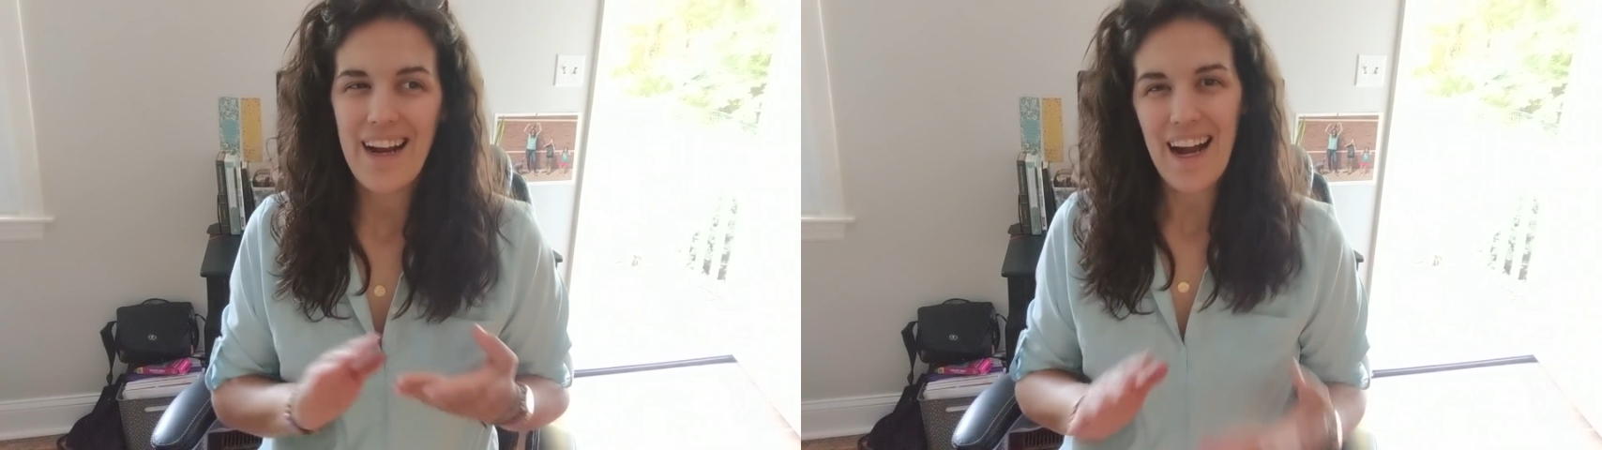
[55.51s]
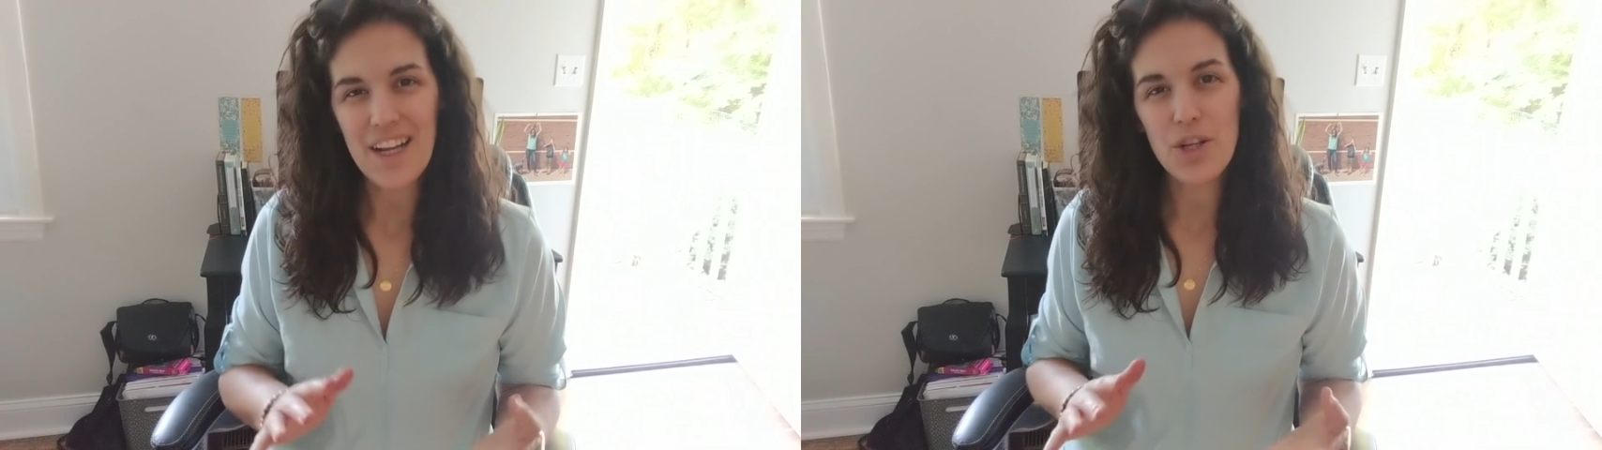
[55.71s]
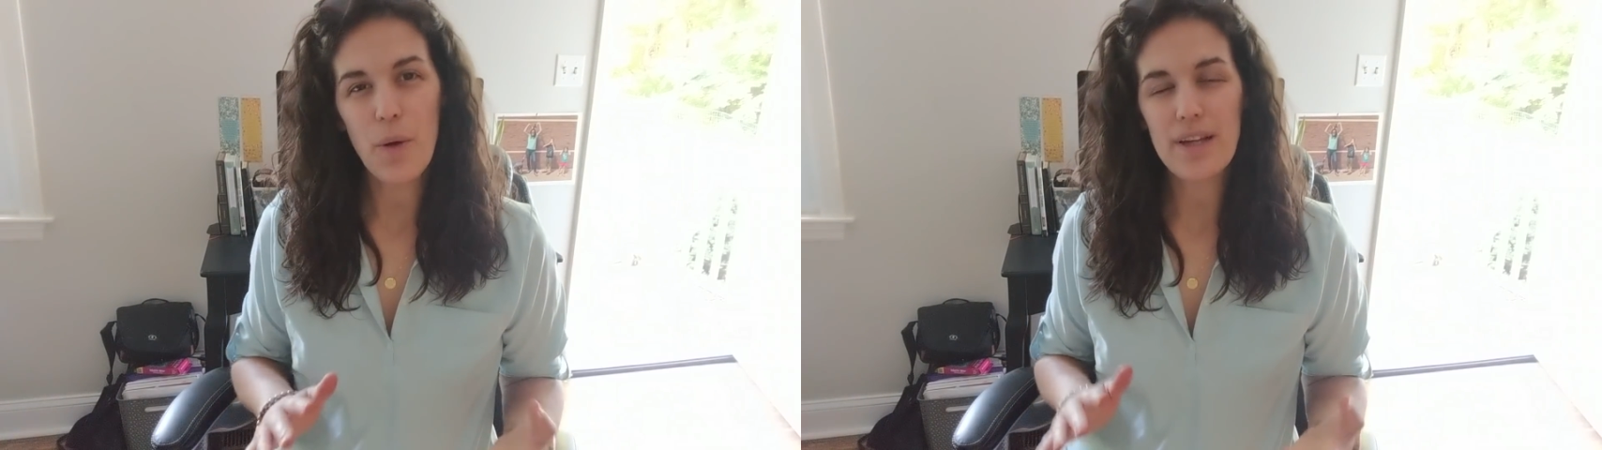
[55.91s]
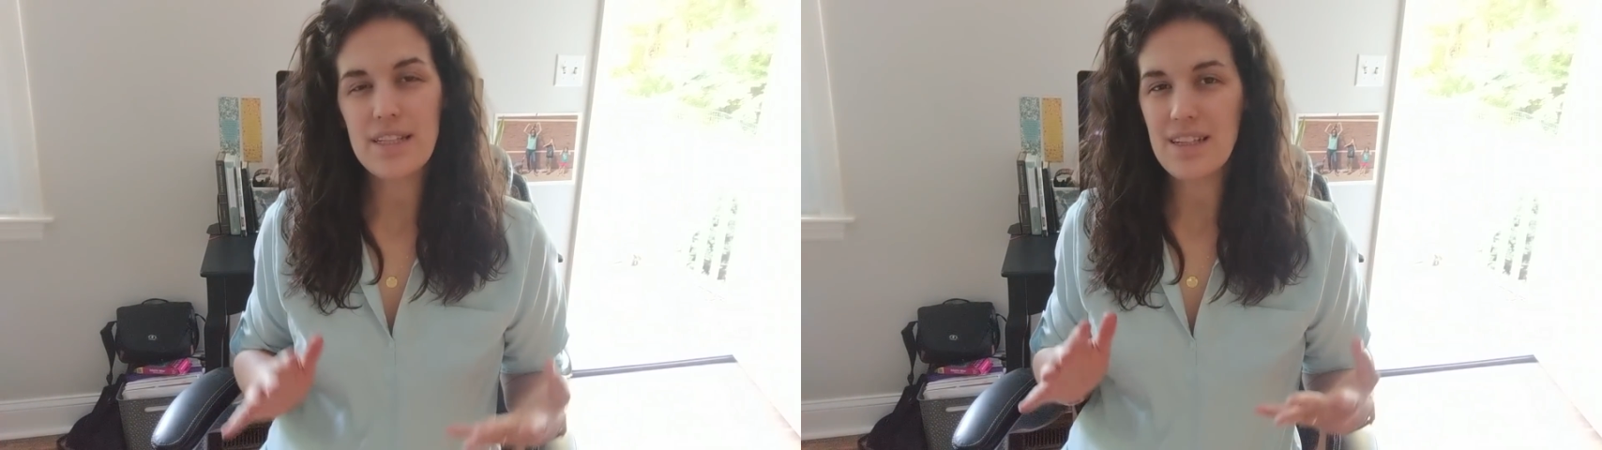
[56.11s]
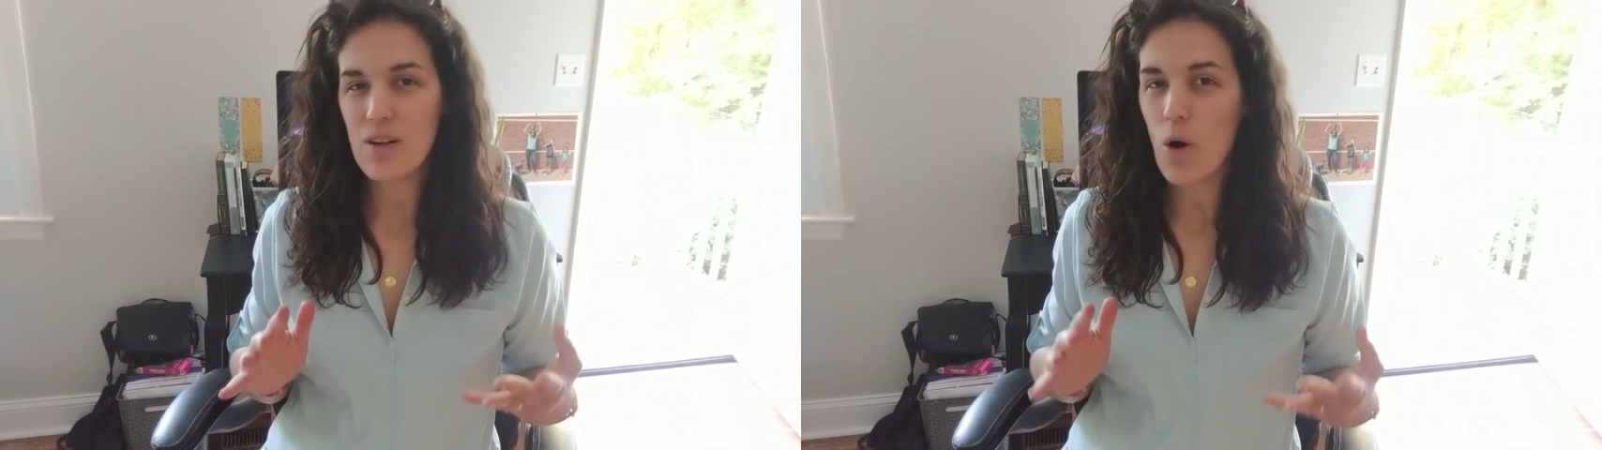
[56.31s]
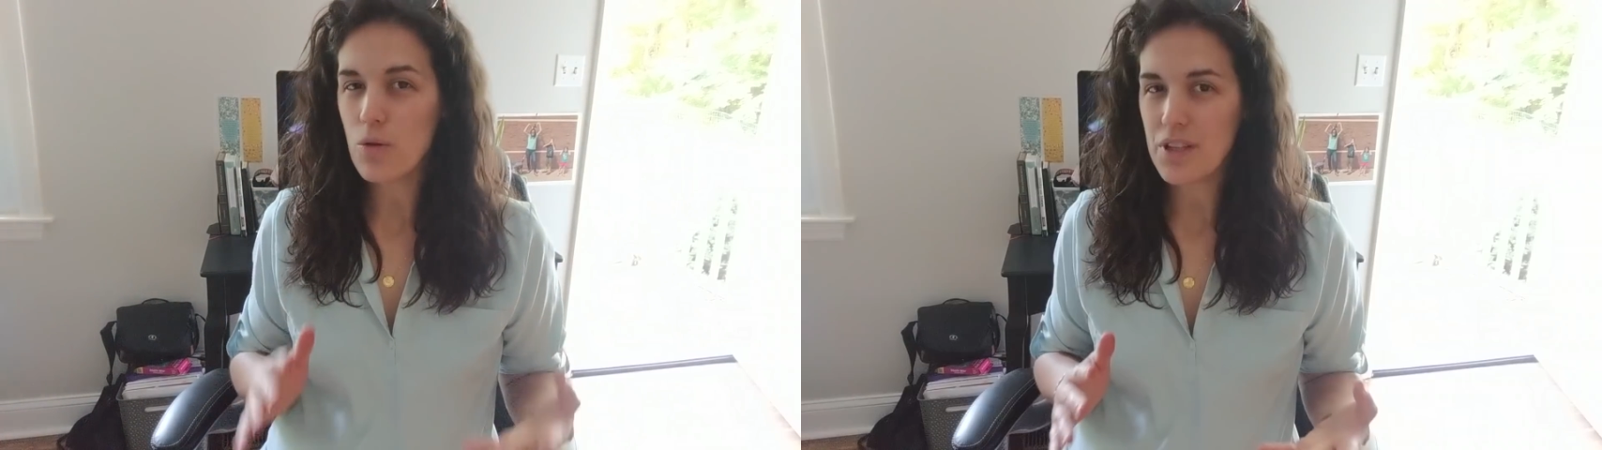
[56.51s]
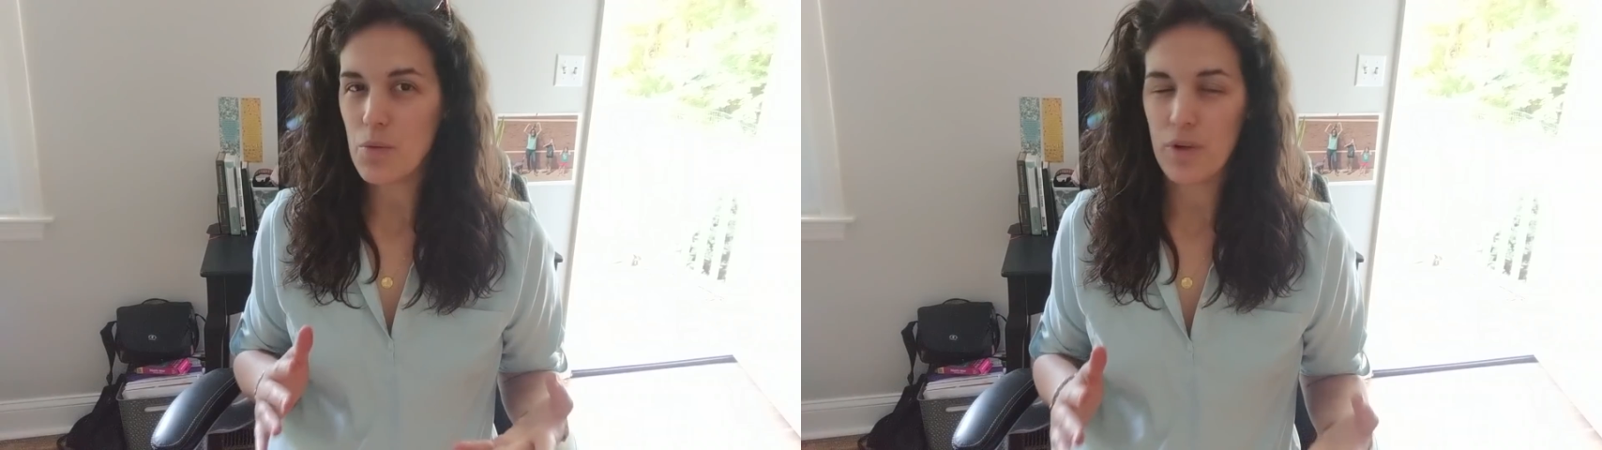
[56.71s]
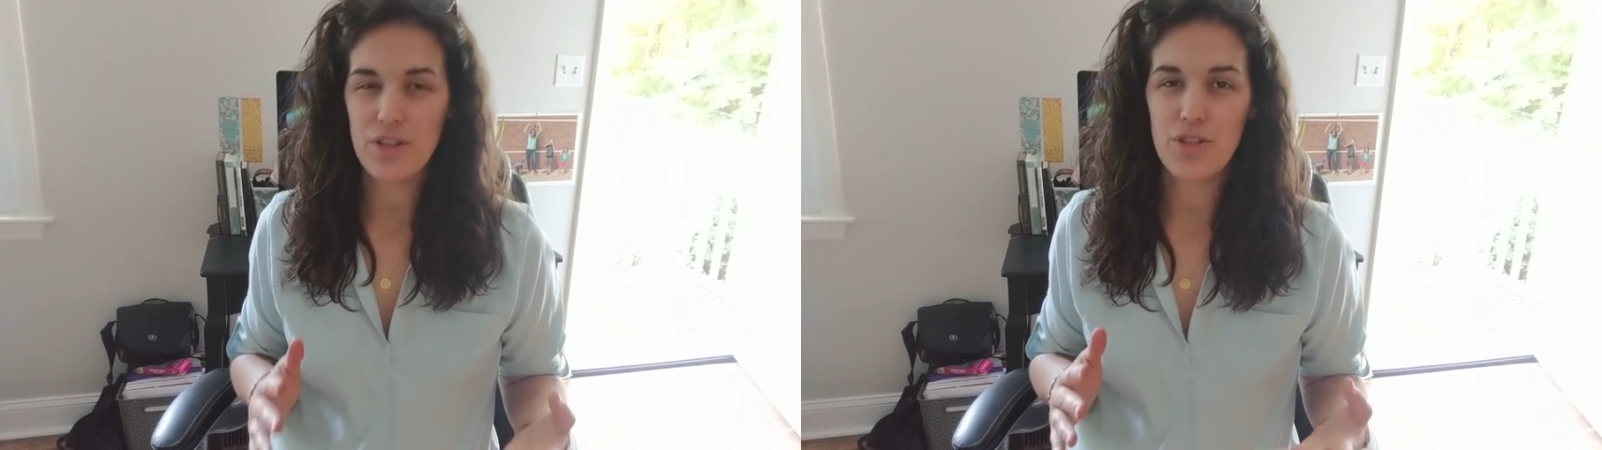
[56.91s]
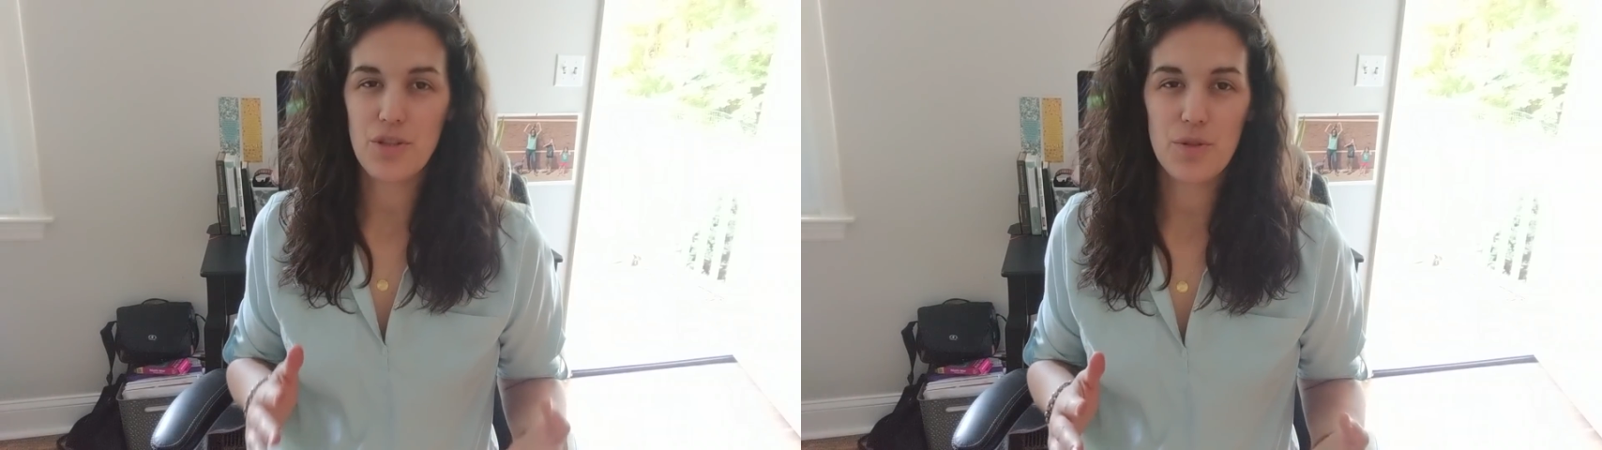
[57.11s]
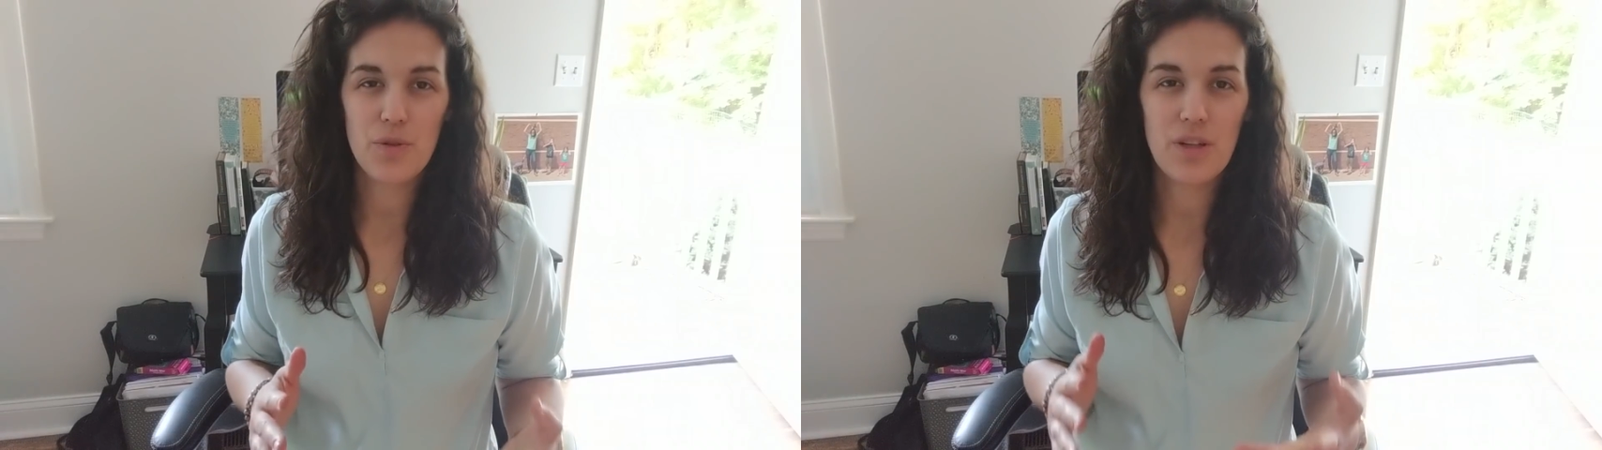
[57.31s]
I kind of knew I didn't only want
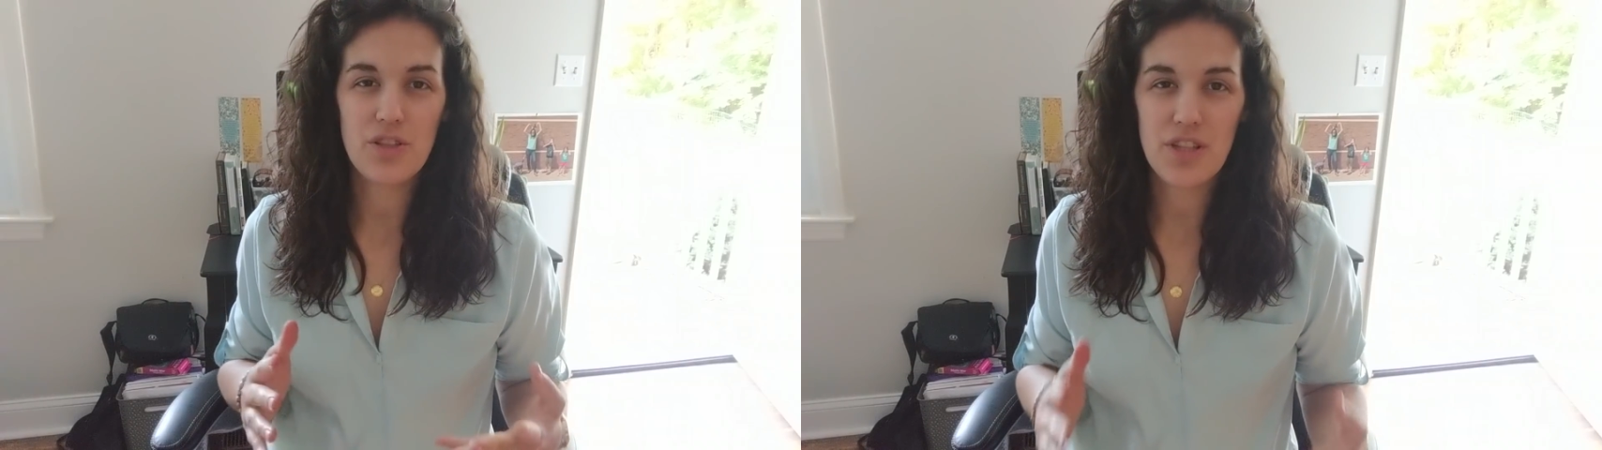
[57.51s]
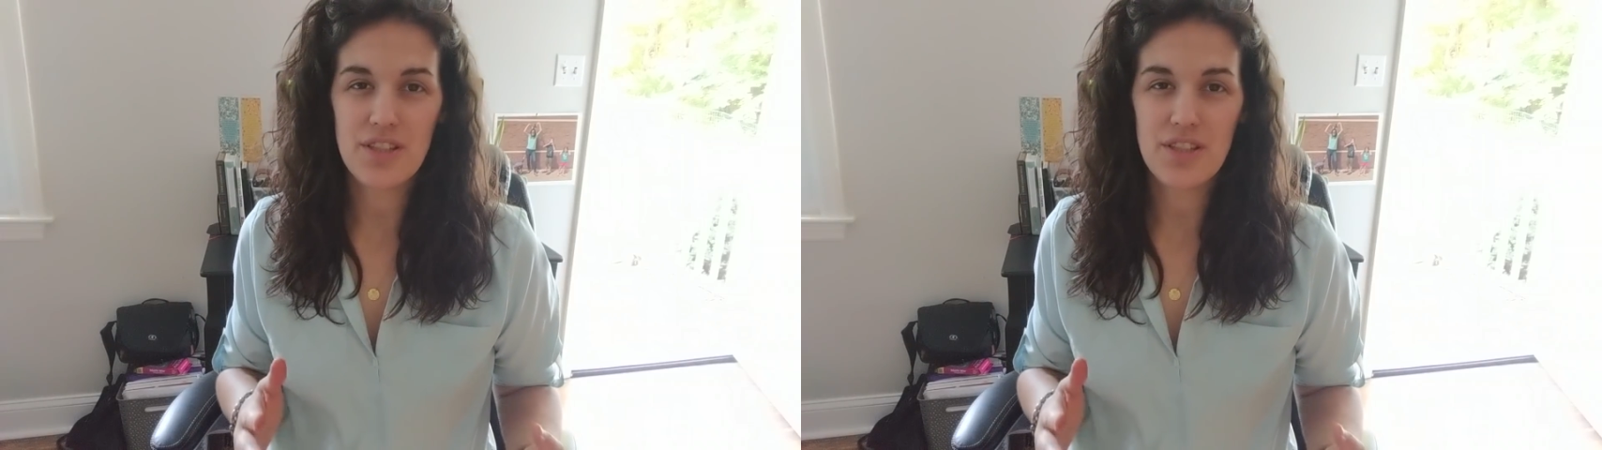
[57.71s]
to do